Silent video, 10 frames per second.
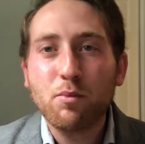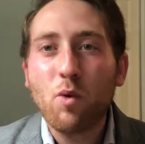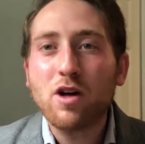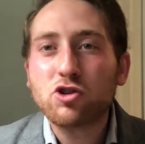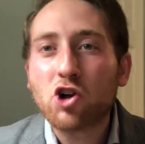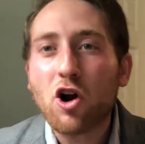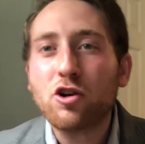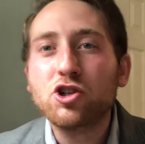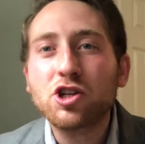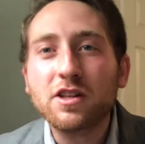while
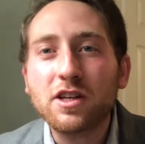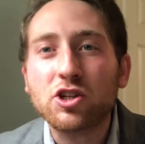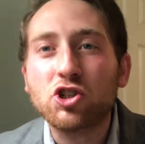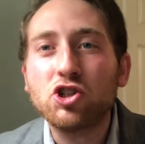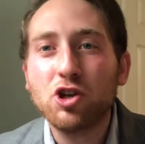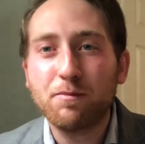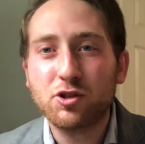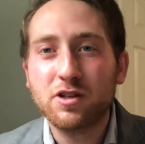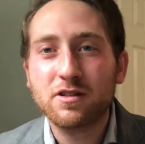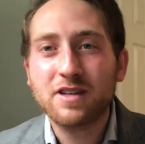charging the
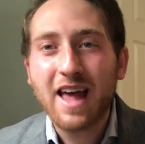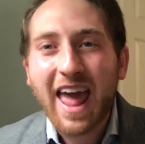Egyptians